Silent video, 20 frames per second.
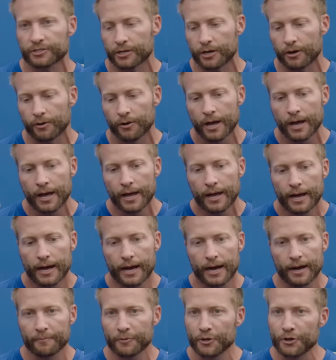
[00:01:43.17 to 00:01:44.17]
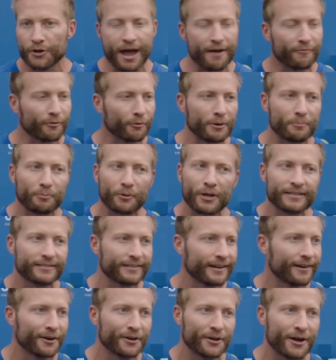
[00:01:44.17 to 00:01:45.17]
So you never
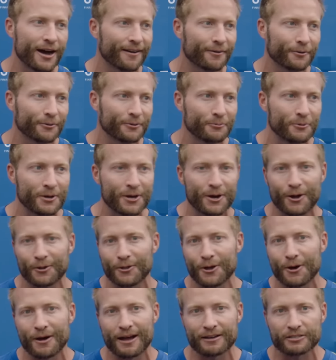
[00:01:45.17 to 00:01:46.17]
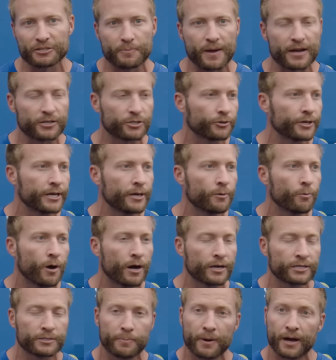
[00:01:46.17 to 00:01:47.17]
replace Aaron Donald. We all know how special he
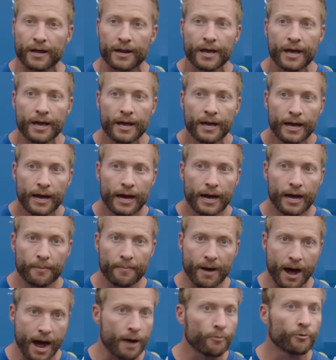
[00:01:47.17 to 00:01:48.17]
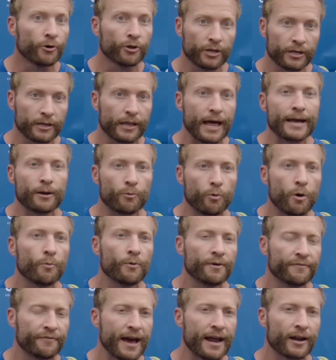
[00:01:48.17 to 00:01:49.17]
was. But I really like what
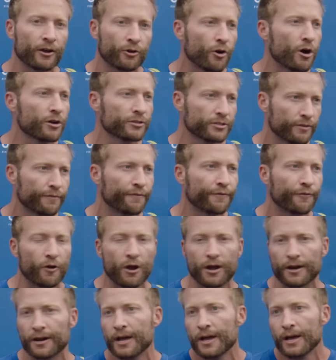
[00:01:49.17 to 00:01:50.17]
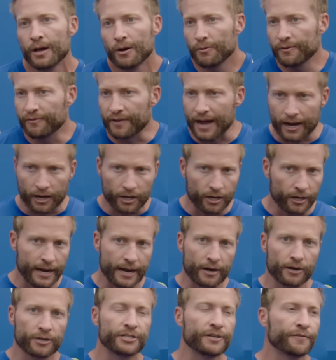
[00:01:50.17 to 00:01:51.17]
we've had across the front. We've got good
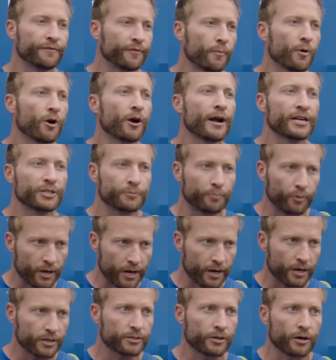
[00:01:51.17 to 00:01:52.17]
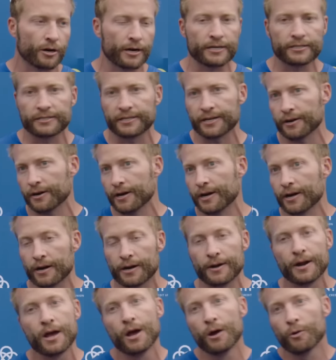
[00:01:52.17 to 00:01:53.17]
energy from our edge players, our
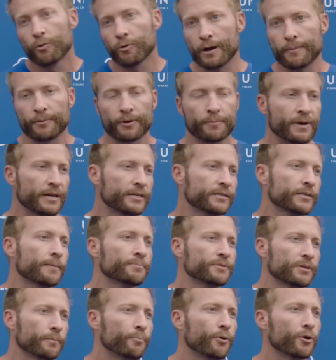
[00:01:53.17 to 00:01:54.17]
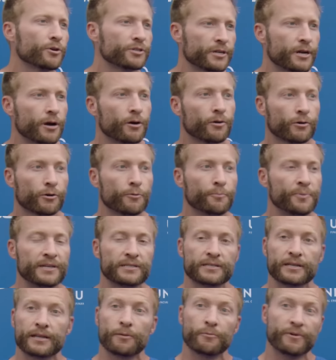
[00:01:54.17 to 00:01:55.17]
interior, and we're able to mix up some personnel
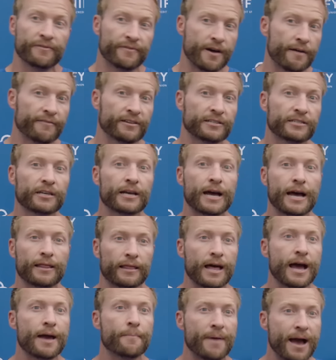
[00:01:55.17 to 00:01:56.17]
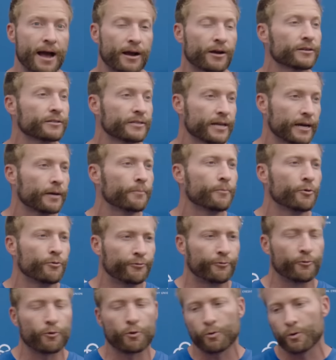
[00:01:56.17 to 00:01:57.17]
groupings. And then we've obviously got linebackers that can move
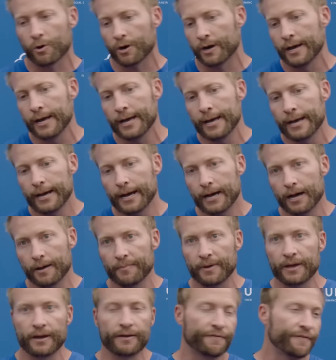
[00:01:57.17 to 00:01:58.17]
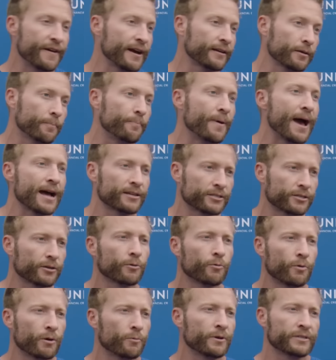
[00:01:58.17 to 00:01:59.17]
forward and affect the
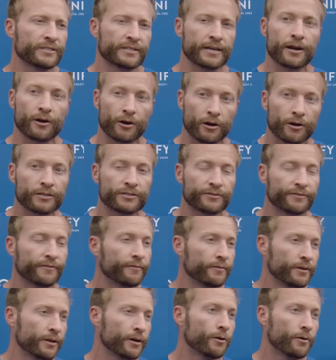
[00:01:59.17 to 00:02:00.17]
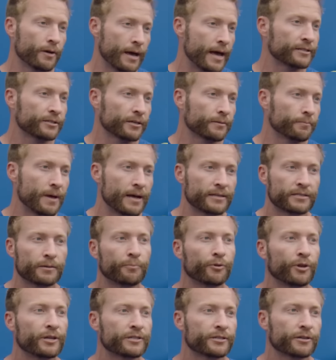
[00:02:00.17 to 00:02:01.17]
passer when we send Ernest, you know, as a
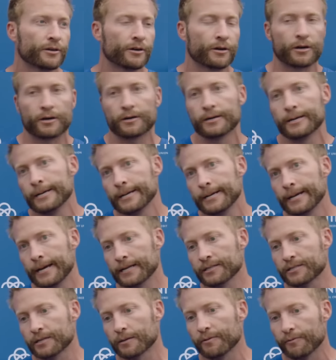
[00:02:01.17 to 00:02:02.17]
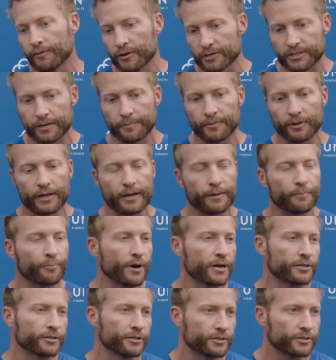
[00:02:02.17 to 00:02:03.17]
blitzer and some of our simulated
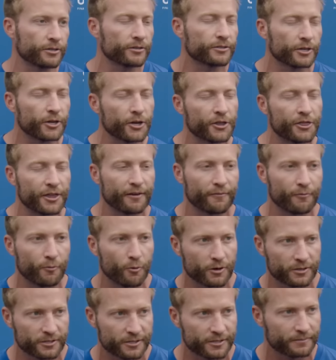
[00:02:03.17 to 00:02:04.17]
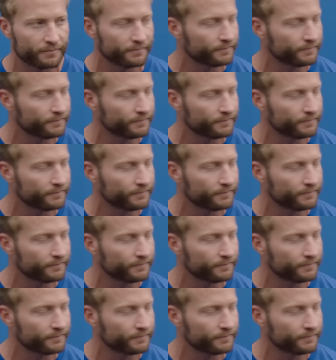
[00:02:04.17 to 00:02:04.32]
pressure. So it's a good thing for us.